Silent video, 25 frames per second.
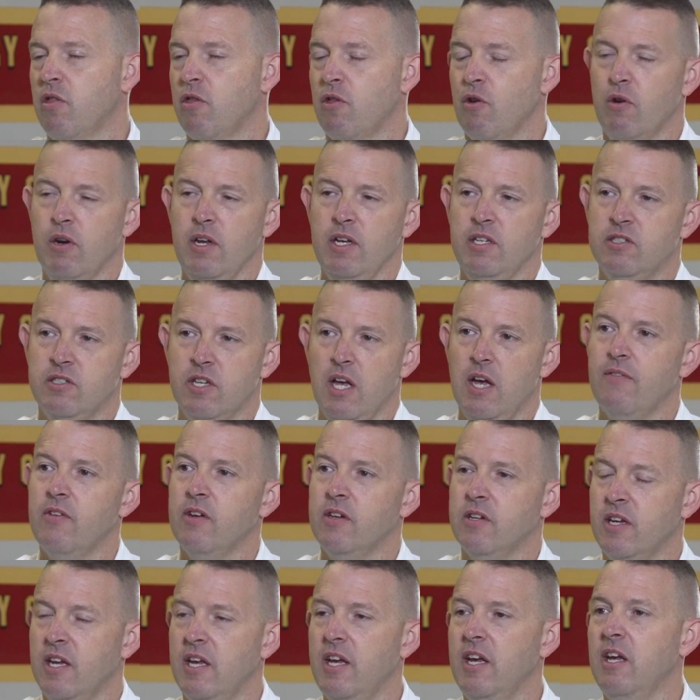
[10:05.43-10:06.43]

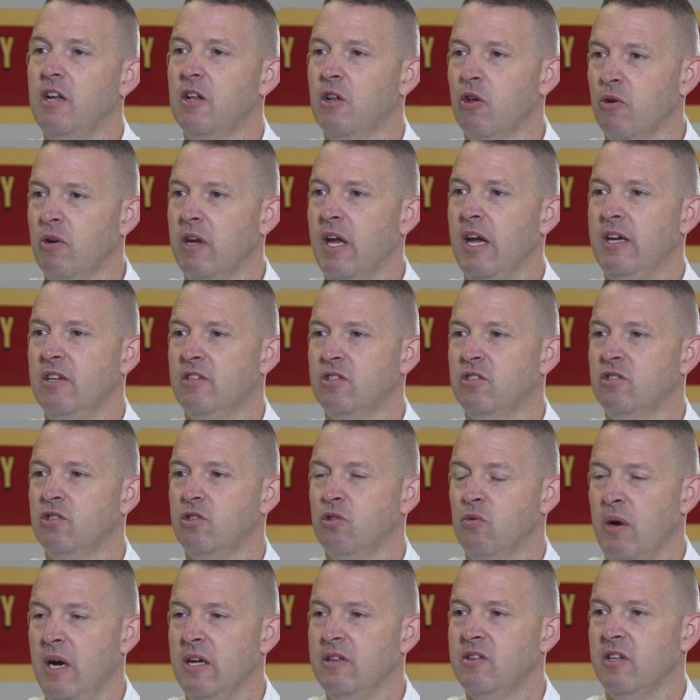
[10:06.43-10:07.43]
37 key locations
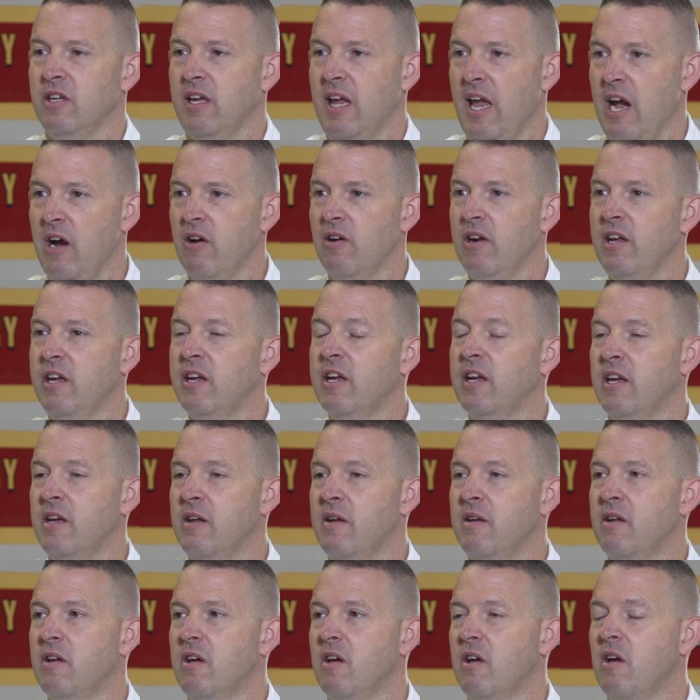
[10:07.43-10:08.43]
throughout the county
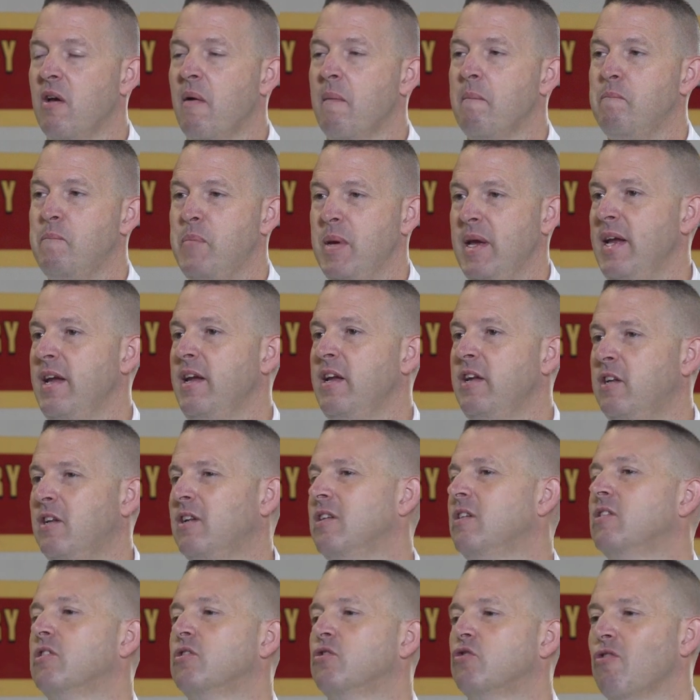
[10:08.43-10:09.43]
can
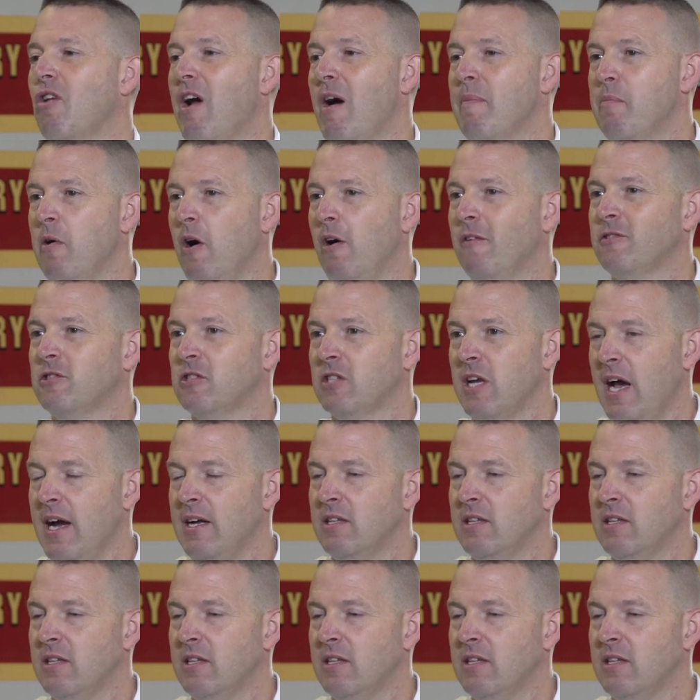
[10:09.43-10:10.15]
be drop-off